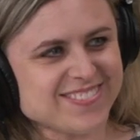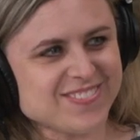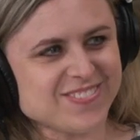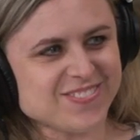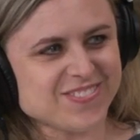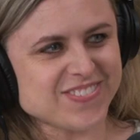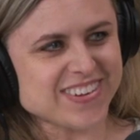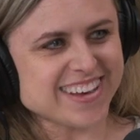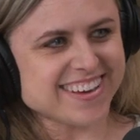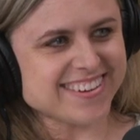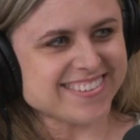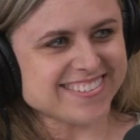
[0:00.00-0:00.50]

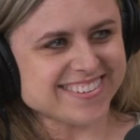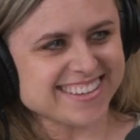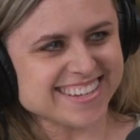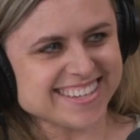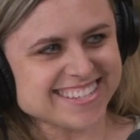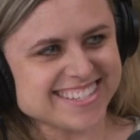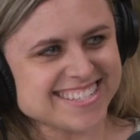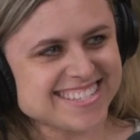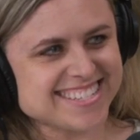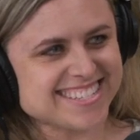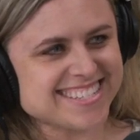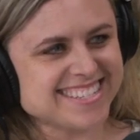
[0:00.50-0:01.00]

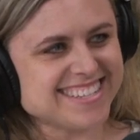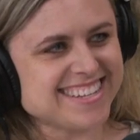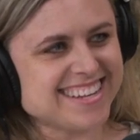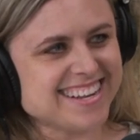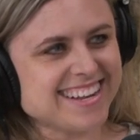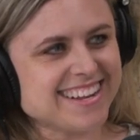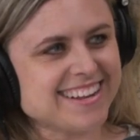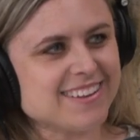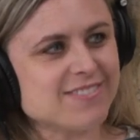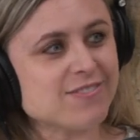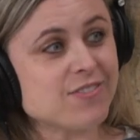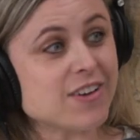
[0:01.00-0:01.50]
Focus. so
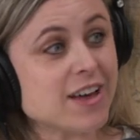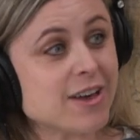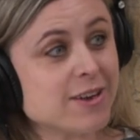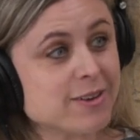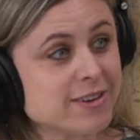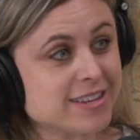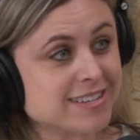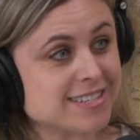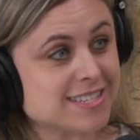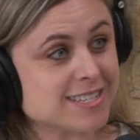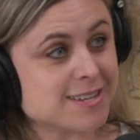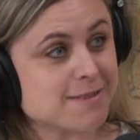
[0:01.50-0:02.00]
weird.
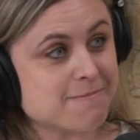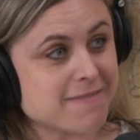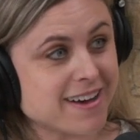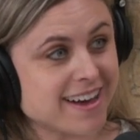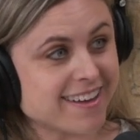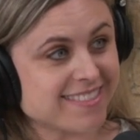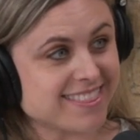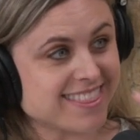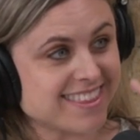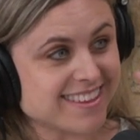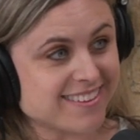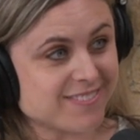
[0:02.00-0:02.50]
Focus,
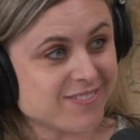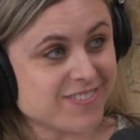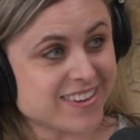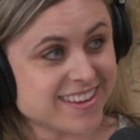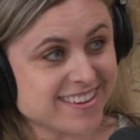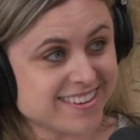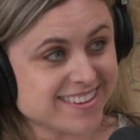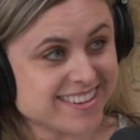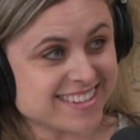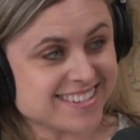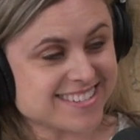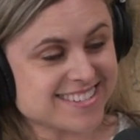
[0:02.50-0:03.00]
Samantha.
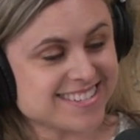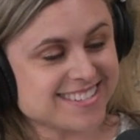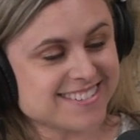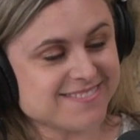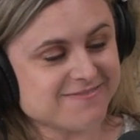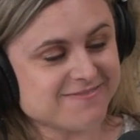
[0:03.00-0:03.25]
Focus.